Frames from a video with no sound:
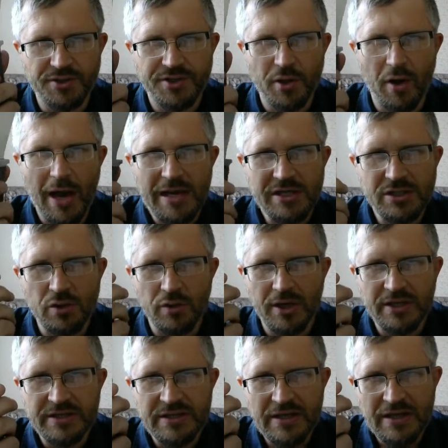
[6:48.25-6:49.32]
So I took
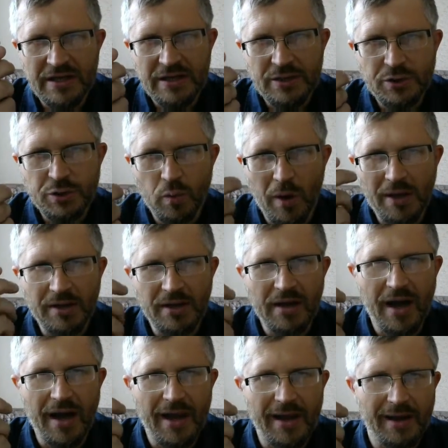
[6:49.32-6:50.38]
it to one
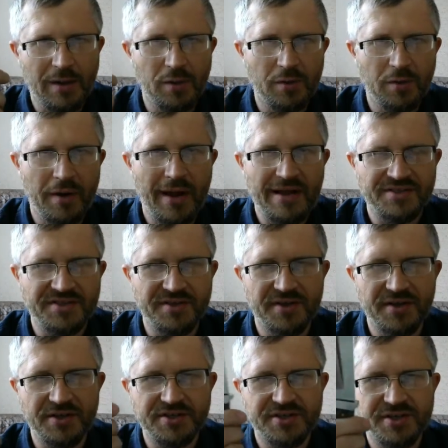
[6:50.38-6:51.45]
guy who has
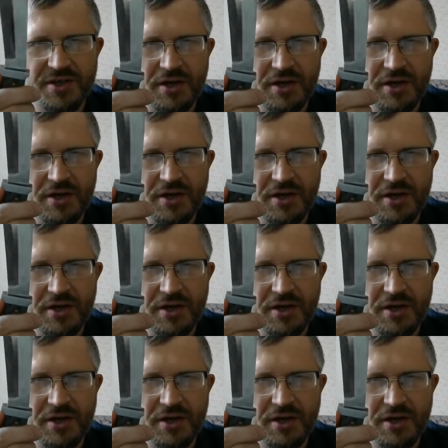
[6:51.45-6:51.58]
this,